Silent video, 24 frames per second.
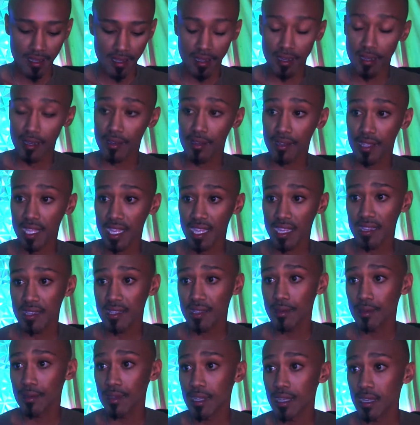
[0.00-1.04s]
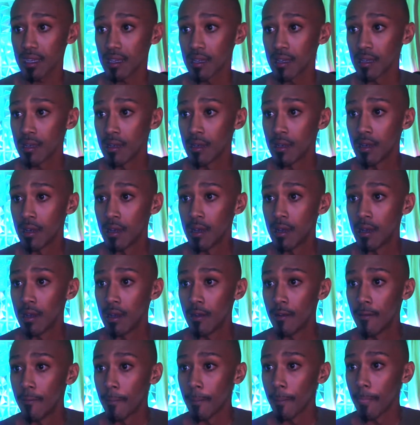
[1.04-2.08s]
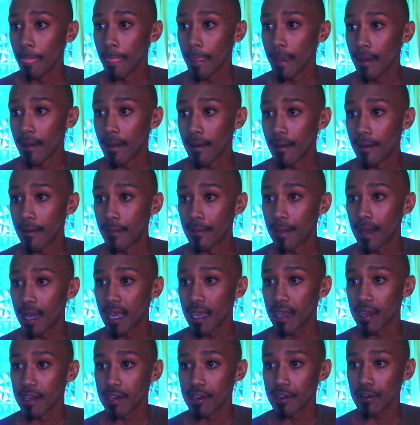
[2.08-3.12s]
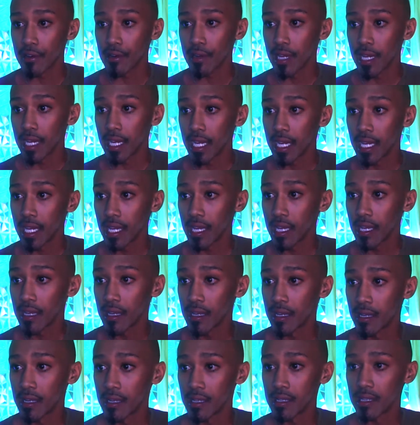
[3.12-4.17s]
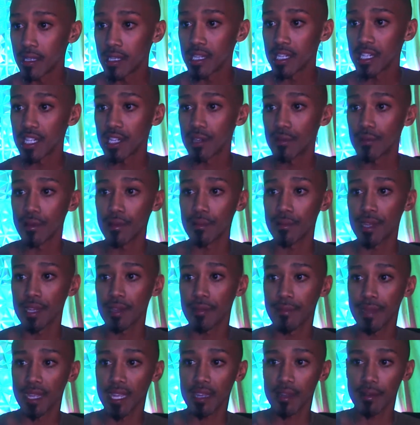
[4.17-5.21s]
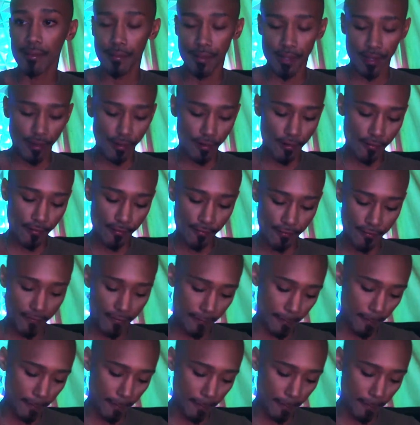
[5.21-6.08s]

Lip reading: Oh, thanks, Julia. I agree. Does she want me to make a move?